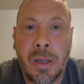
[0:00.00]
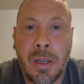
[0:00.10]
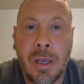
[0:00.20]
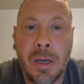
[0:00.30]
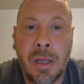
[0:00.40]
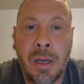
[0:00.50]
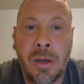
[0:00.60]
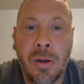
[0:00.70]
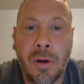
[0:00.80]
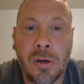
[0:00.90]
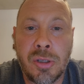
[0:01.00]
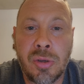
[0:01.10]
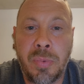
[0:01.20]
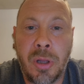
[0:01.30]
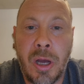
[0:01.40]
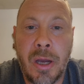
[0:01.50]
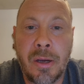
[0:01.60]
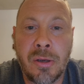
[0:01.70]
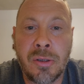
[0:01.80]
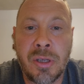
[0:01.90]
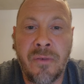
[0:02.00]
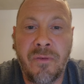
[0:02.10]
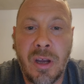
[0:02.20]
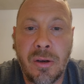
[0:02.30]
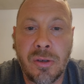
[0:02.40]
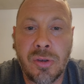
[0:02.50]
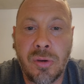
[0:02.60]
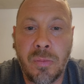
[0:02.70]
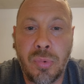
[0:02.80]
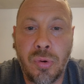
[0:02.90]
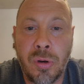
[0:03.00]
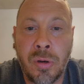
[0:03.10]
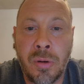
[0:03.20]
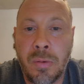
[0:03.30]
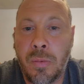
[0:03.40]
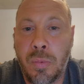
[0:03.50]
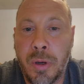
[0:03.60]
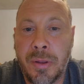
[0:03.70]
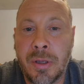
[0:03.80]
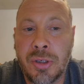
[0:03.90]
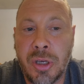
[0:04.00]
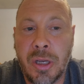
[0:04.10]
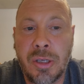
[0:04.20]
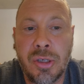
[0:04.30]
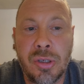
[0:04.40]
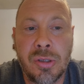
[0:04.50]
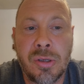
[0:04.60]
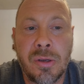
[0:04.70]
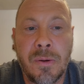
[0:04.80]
getting our suppliers and vendors on board with the changes.